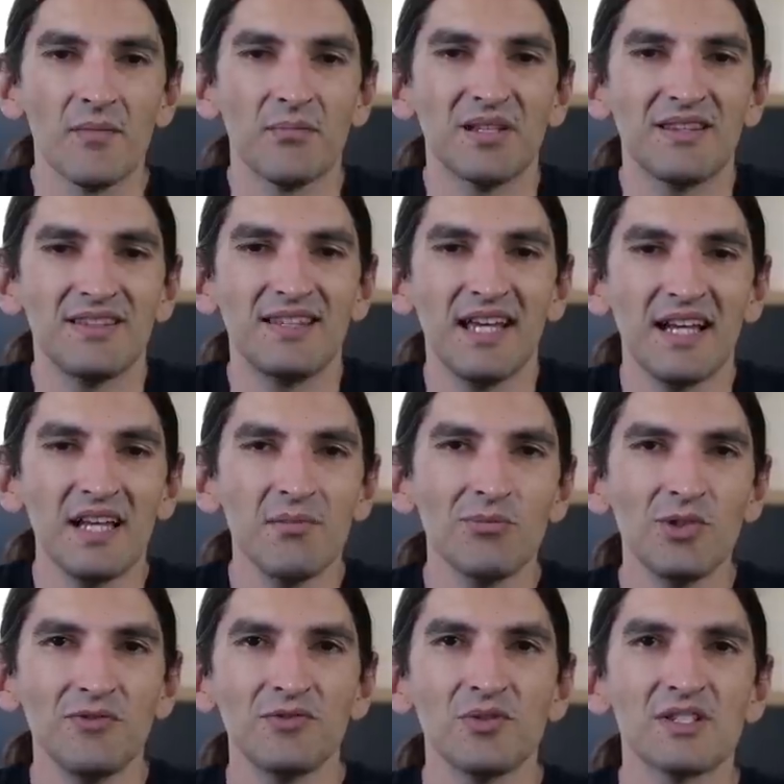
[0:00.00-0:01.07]
But then I
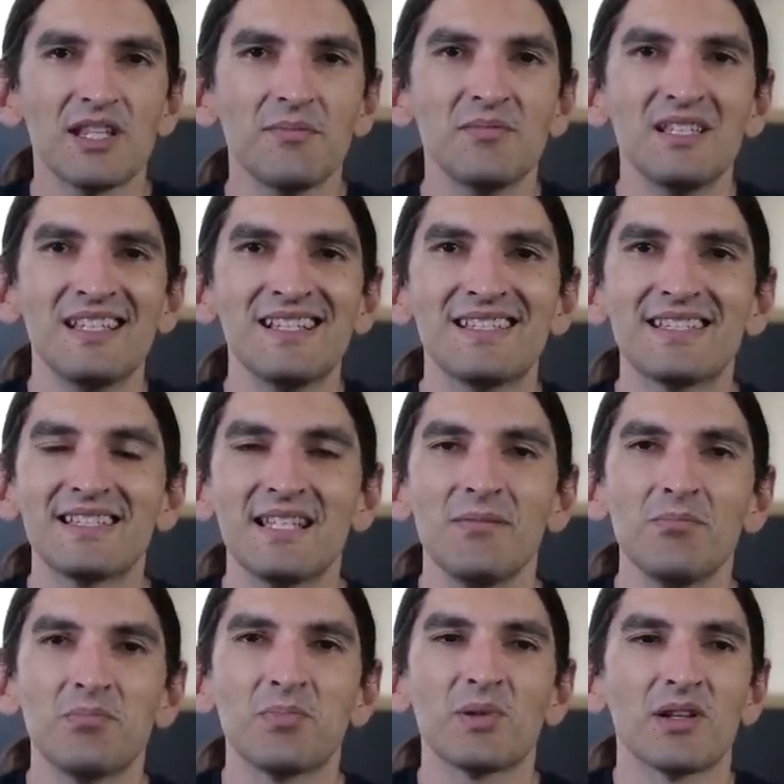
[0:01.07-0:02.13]
moved to something
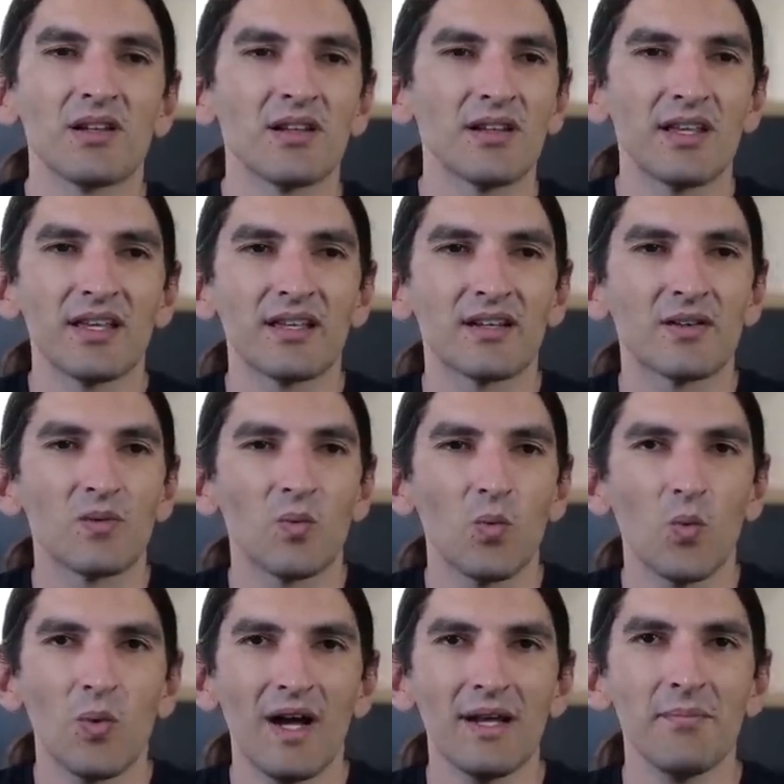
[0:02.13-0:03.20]
simple, like
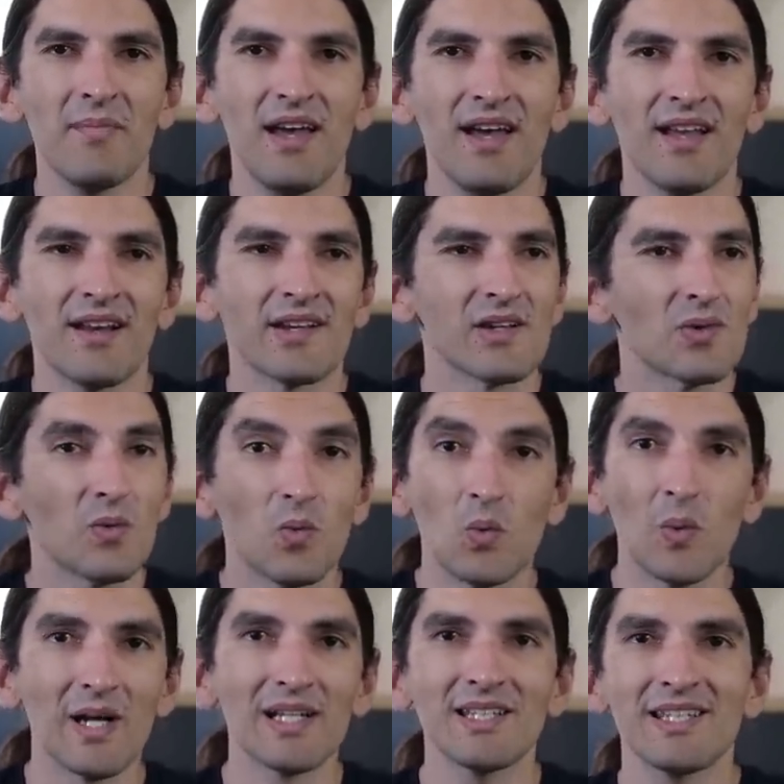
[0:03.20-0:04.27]
one man,
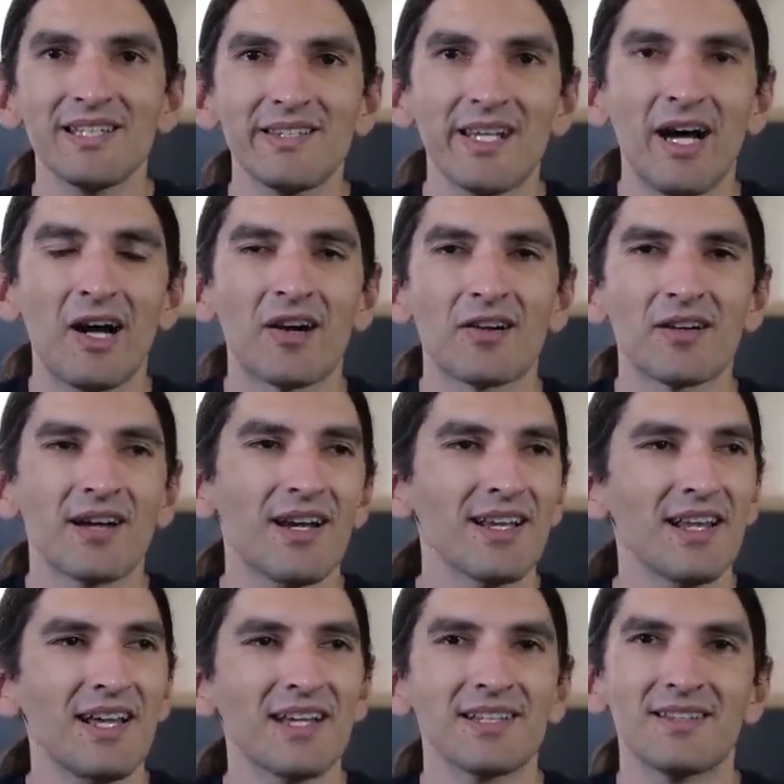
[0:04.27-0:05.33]
one guitar. I
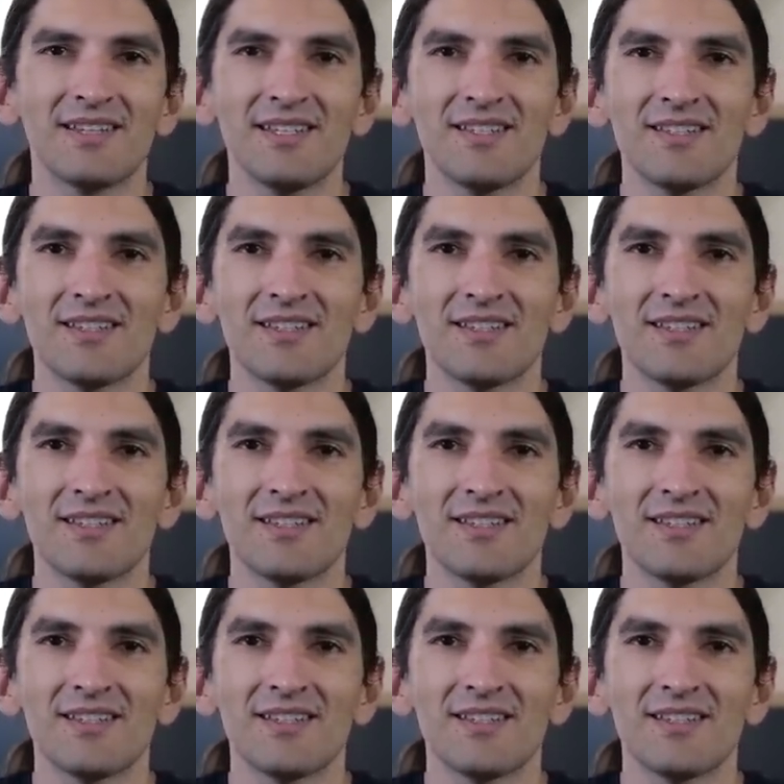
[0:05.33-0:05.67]
like this